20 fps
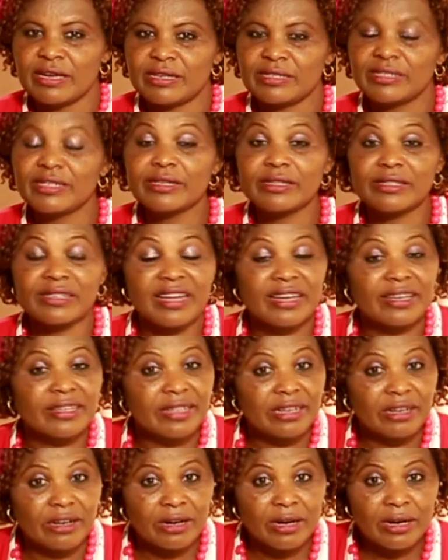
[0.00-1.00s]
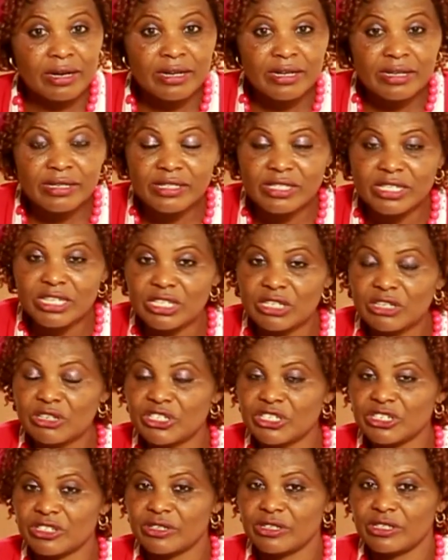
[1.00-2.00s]
Just like the
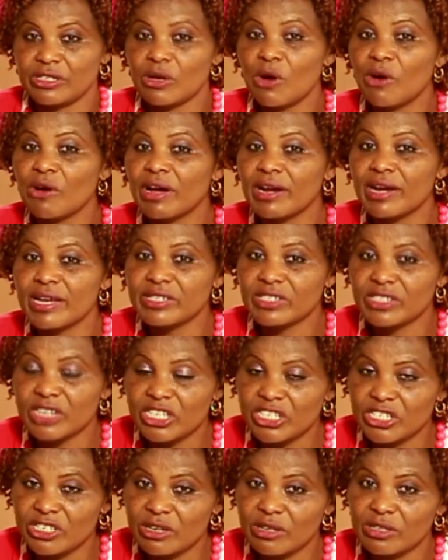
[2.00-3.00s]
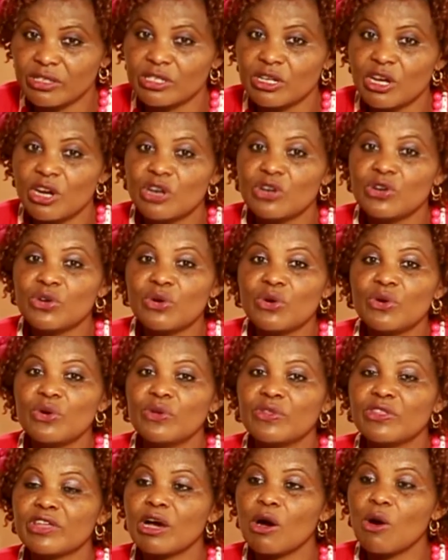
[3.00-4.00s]
institutions, organizations
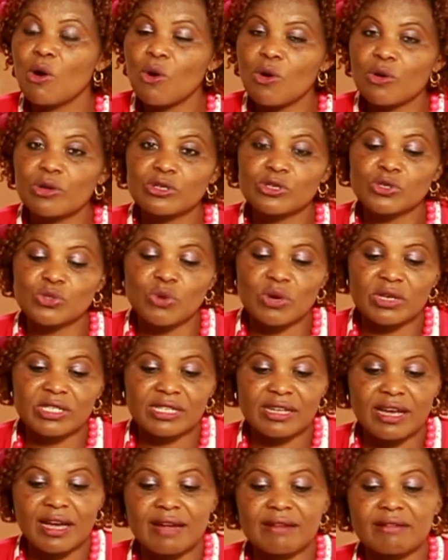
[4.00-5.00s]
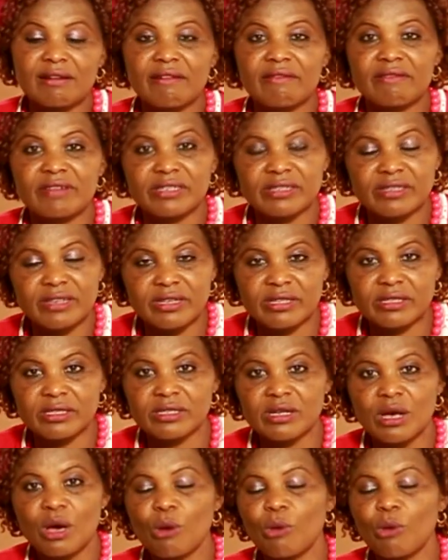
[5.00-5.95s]
do their own SWOT analysis.